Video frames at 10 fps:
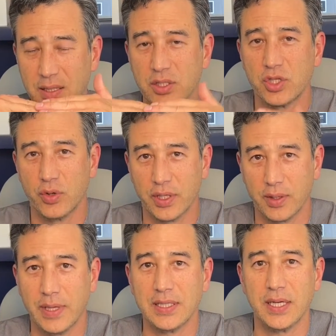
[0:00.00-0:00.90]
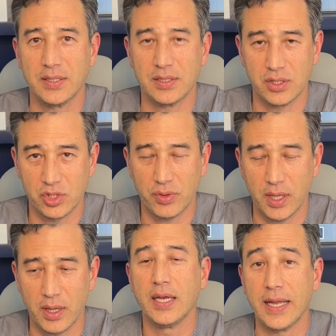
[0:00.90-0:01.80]
so it maintains its
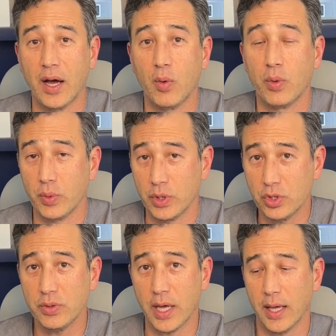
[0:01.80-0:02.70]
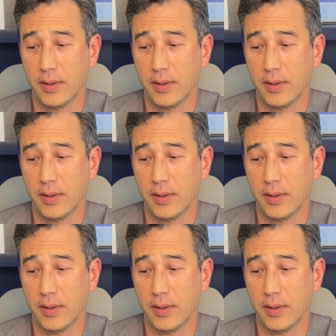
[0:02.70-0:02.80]
strength. Now, when we do that,